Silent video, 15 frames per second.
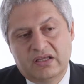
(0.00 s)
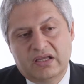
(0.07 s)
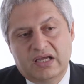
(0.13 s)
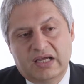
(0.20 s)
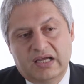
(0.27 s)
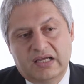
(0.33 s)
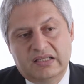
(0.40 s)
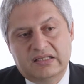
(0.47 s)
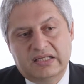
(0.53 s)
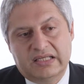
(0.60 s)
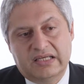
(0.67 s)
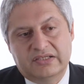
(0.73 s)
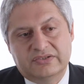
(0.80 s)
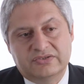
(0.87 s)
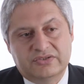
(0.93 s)
and they
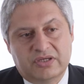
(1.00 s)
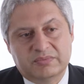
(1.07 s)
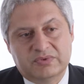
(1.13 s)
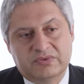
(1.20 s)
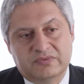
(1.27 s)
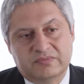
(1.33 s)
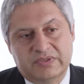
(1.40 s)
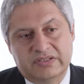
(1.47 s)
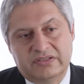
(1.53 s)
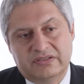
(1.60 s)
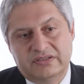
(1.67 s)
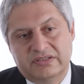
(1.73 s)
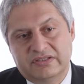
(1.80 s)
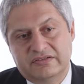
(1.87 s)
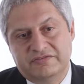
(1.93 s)
get into trouble when they're
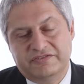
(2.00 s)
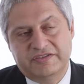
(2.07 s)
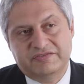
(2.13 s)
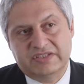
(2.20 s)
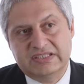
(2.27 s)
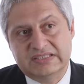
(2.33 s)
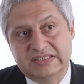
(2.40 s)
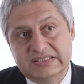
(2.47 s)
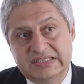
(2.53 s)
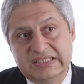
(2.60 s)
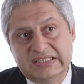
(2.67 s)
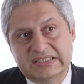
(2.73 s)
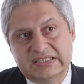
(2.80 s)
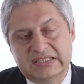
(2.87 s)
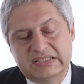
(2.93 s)
in their 50s and
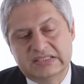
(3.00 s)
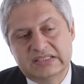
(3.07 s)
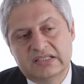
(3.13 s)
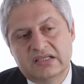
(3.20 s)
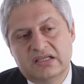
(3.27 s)
60s,